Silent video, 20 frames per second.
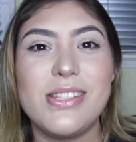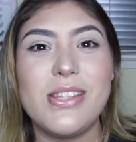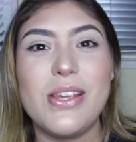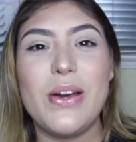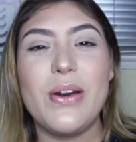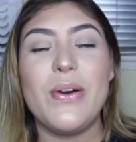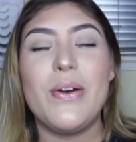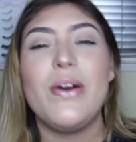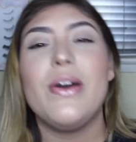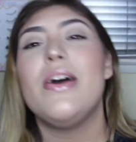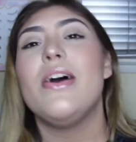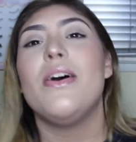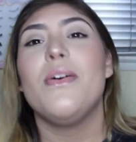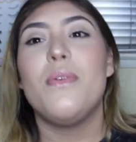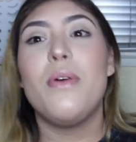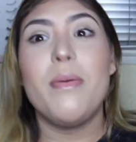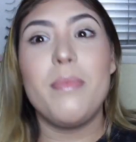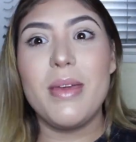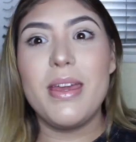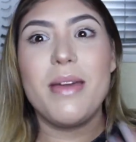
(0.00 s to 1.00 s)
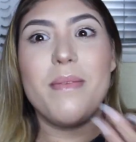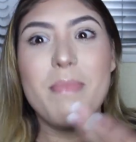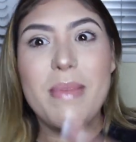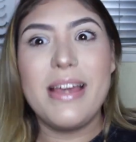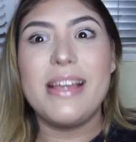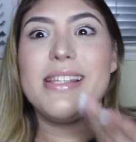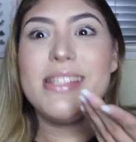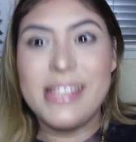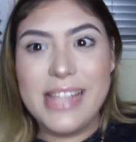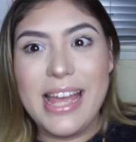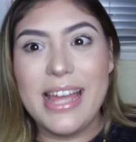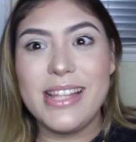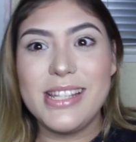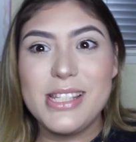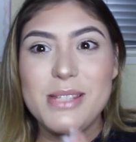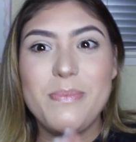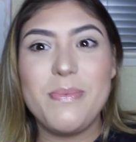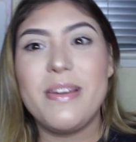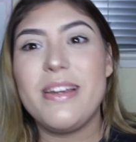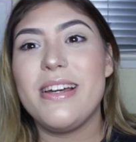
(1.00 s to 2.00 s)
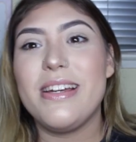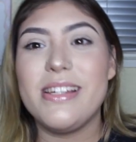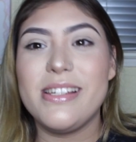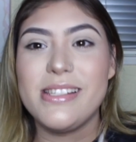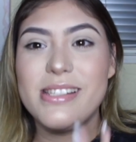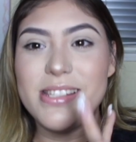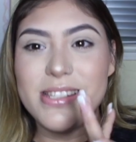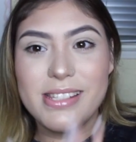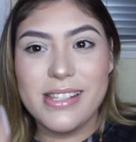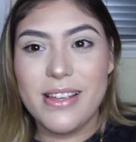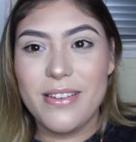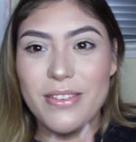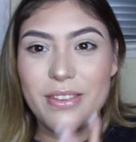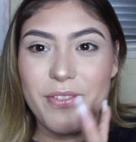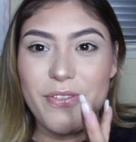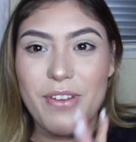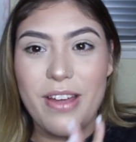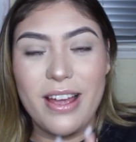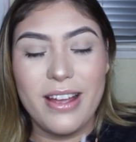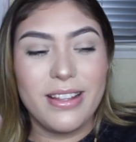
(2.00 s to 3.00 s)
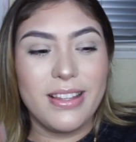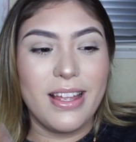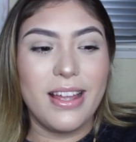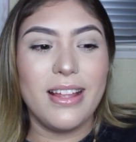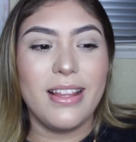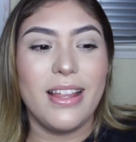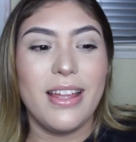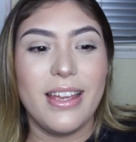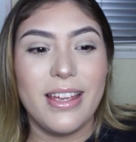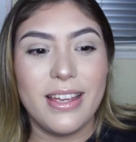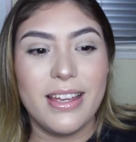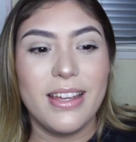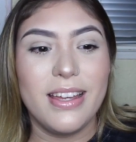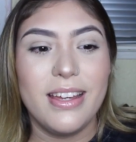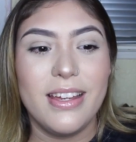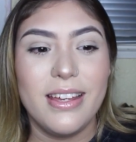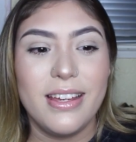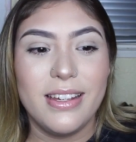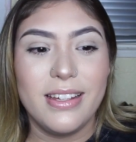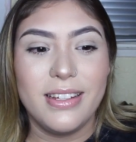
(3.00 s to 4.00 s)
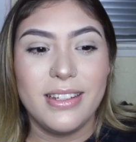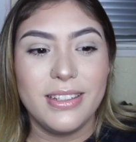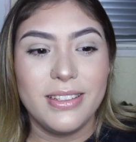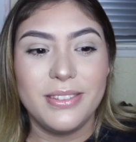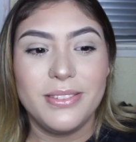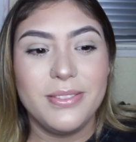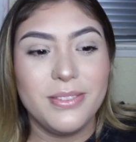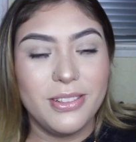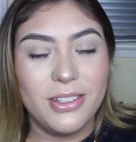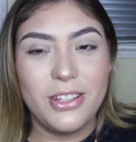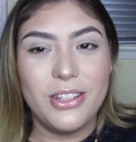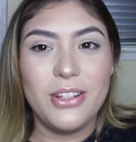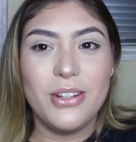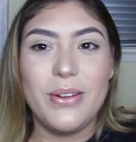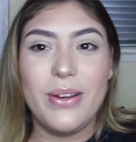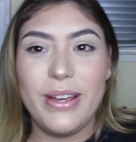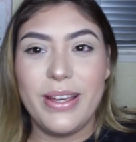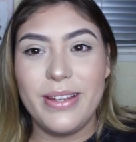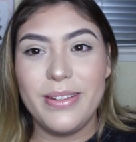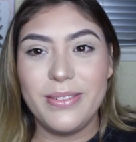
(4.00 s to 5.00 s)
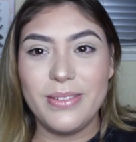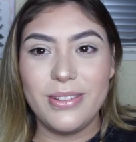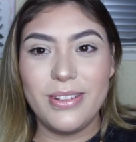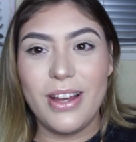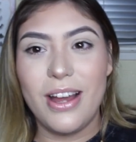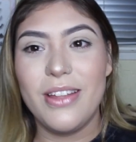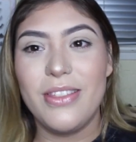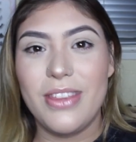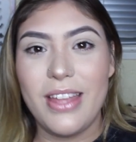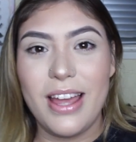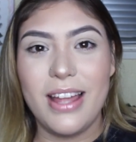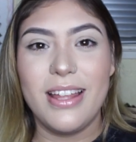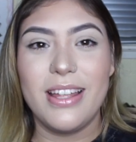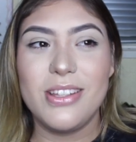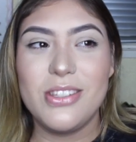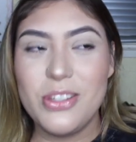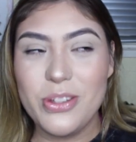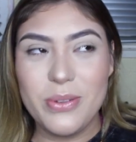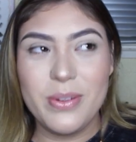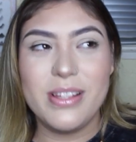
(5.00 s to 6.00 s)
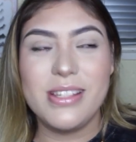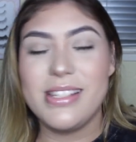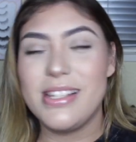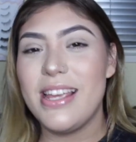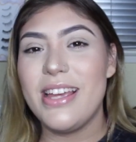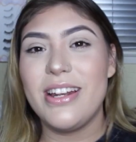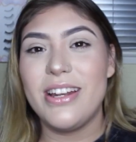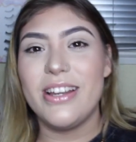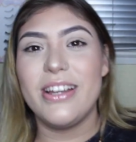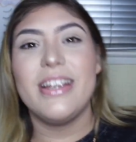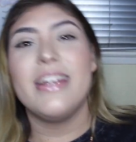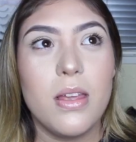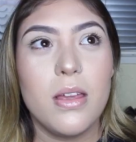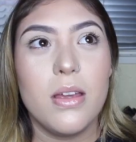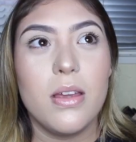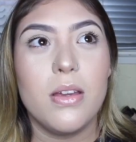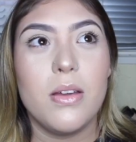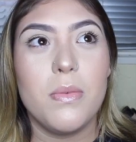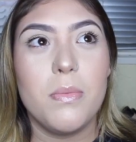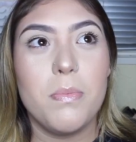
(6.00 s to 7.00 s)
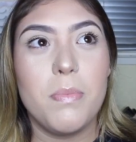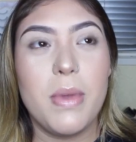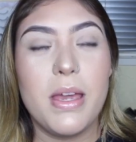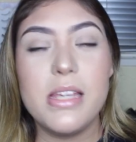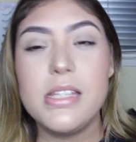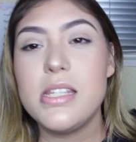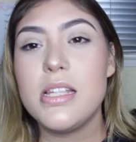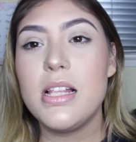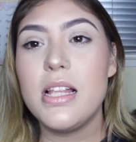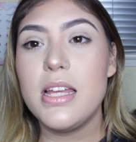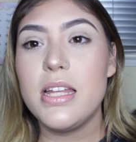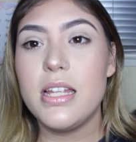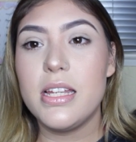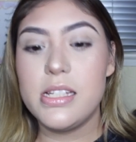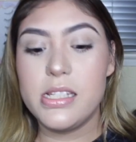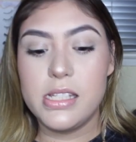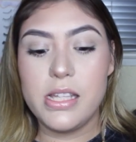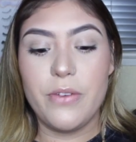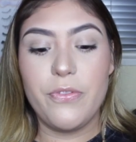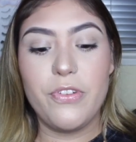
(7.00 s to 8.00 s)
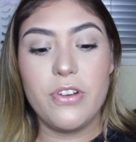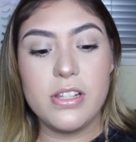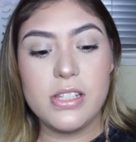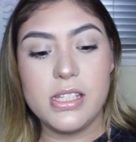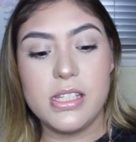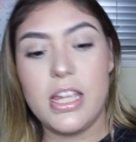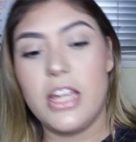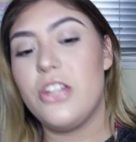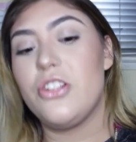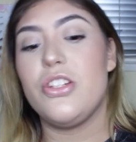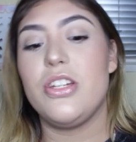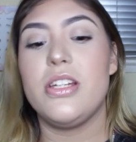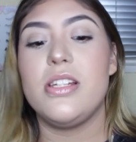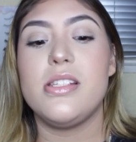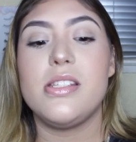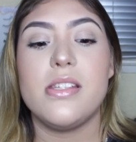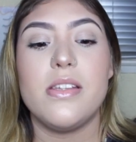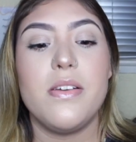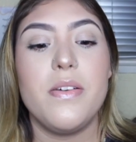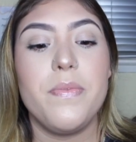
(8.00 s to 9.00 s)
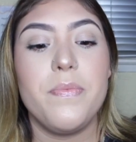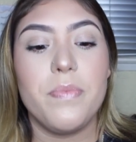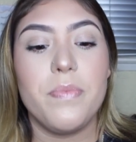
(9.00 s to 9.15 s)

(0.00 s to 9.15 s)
So, well, I mean, it makes sense because of the fact that, like, you know, I got that like 2 weeks later. Basically, there's different stages.